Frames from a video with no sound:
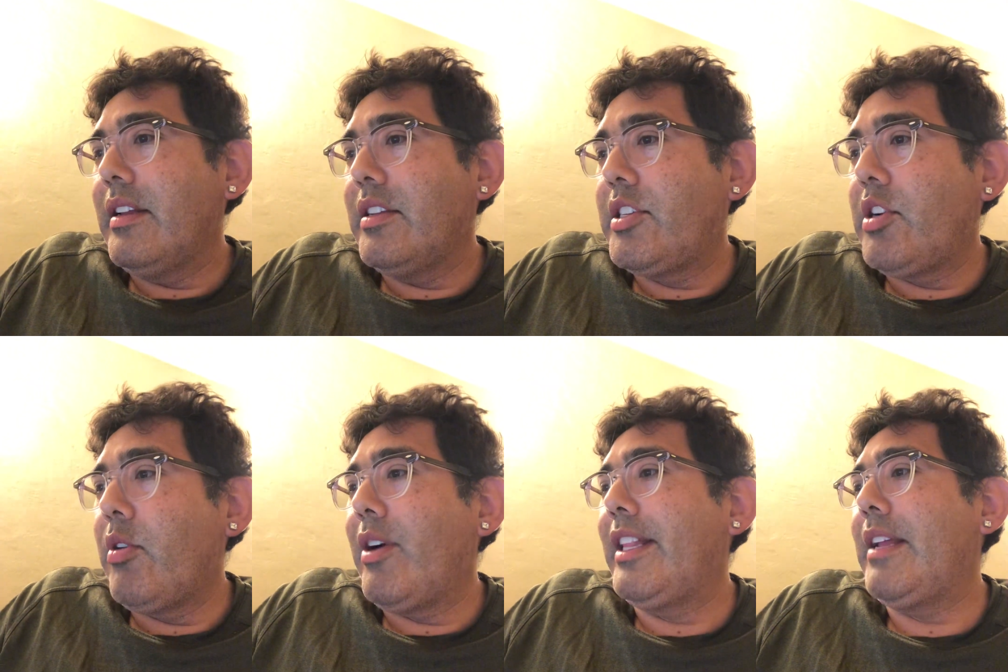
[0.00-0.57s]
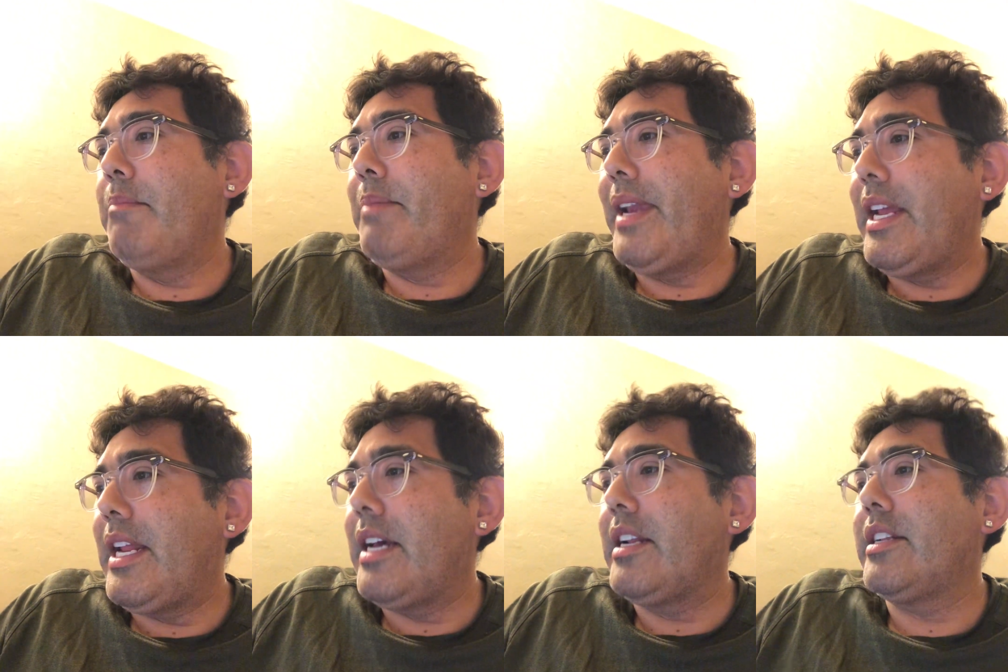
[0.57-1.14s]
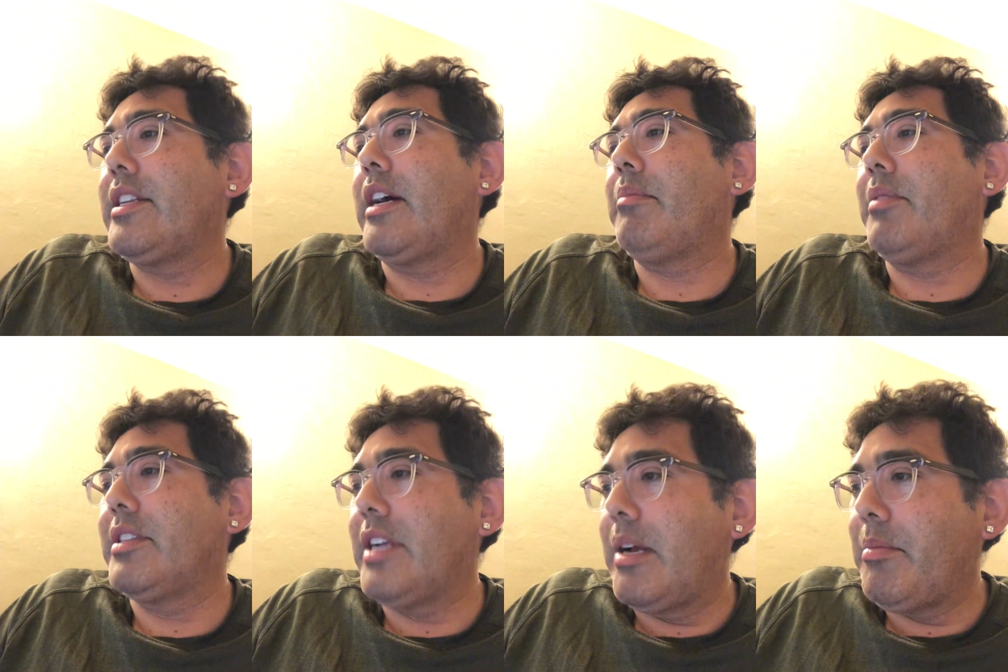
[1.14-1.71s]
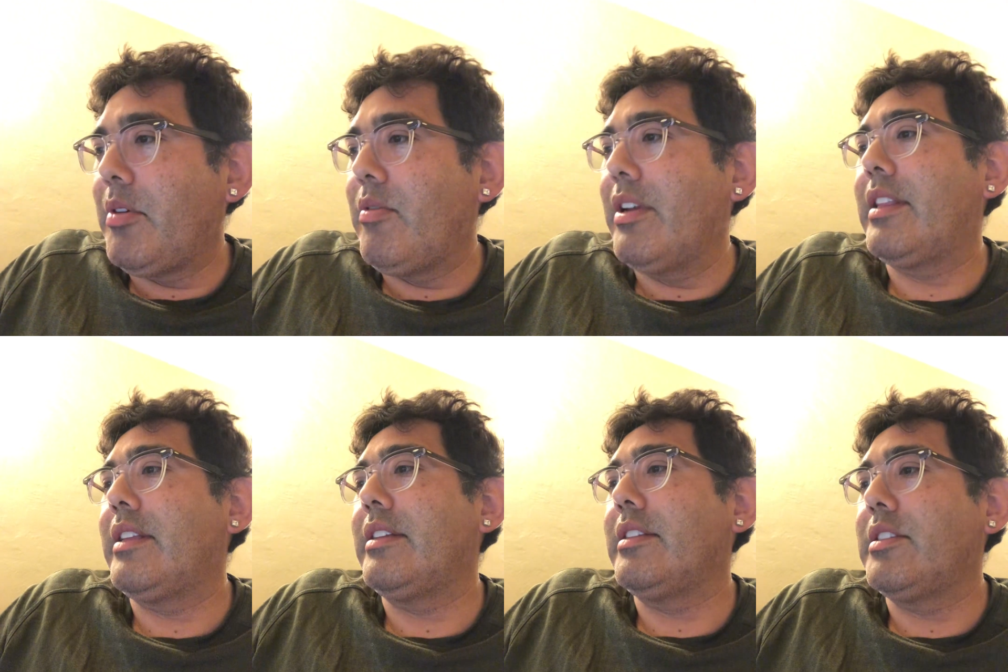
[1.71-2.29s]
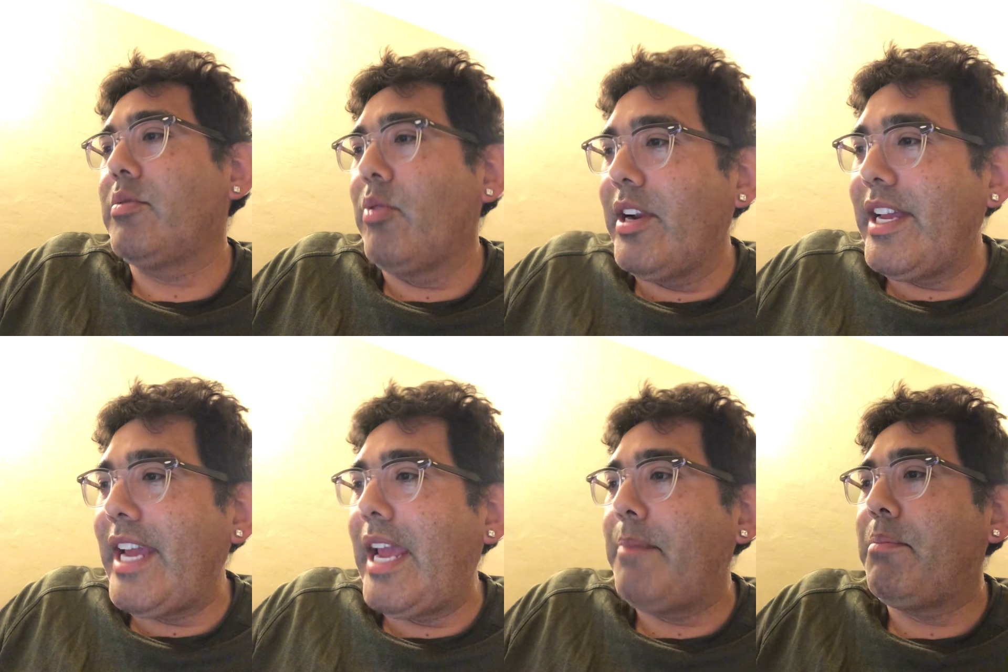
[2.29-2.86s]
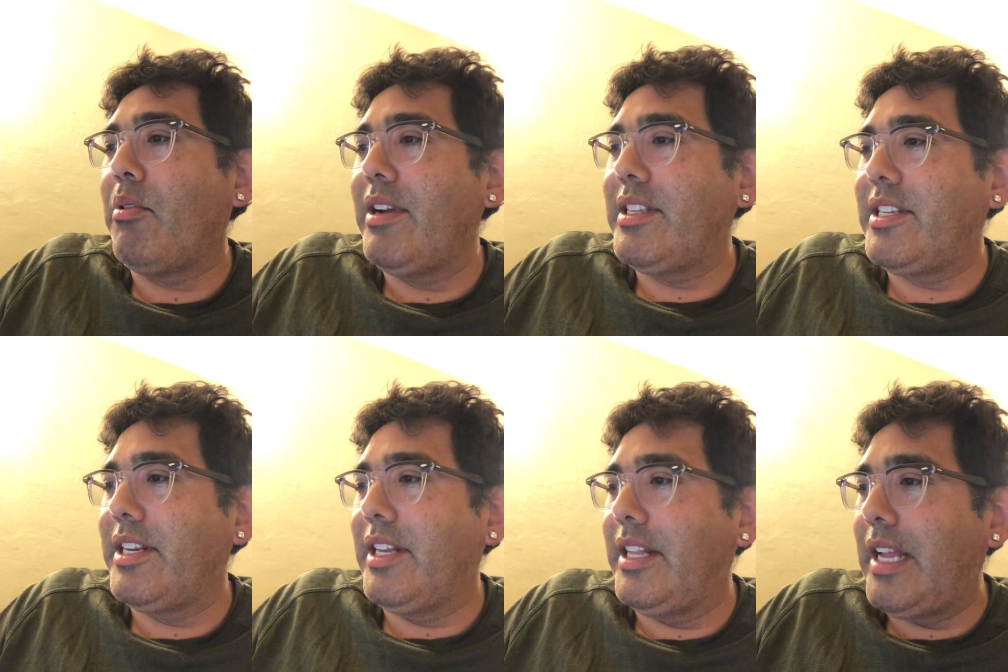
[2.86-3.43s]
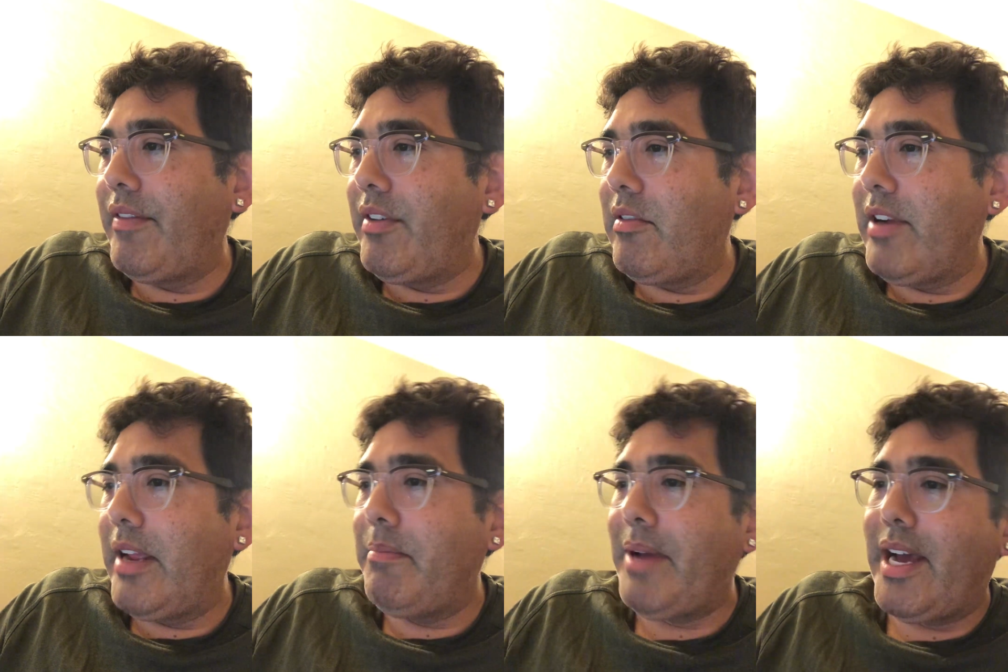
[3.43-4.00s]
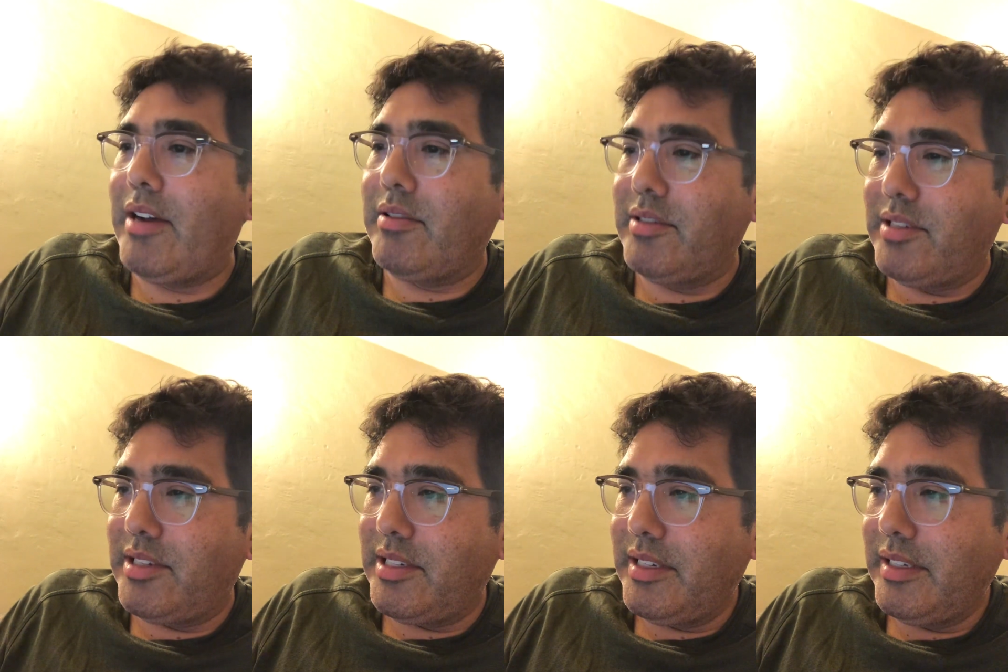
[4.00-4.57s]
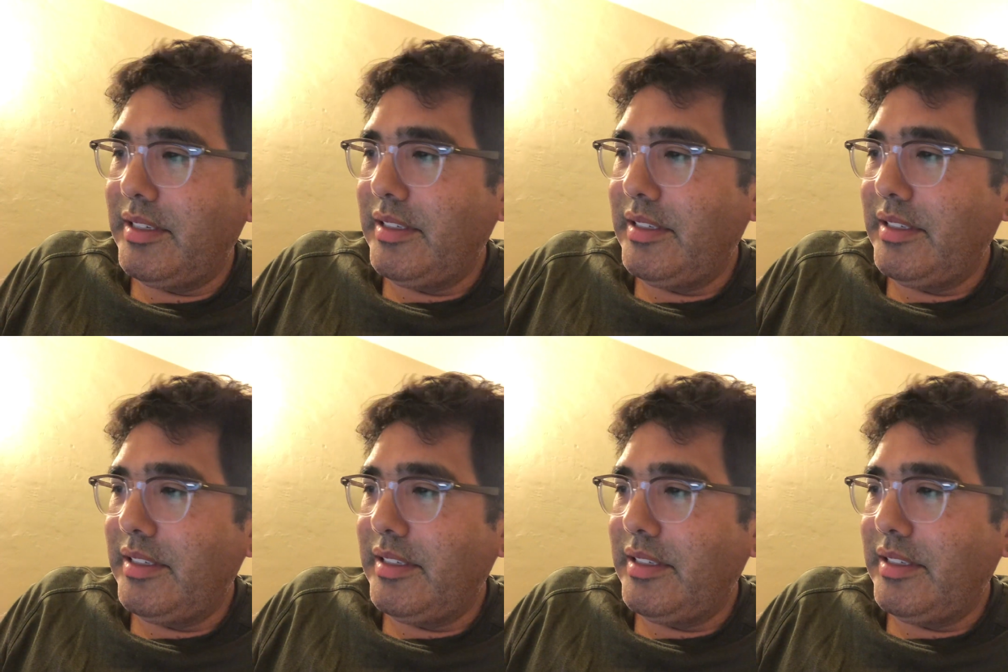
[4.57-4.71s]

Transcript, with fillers: Joel Embiid had a double-double with 28 points and 11 rebounds.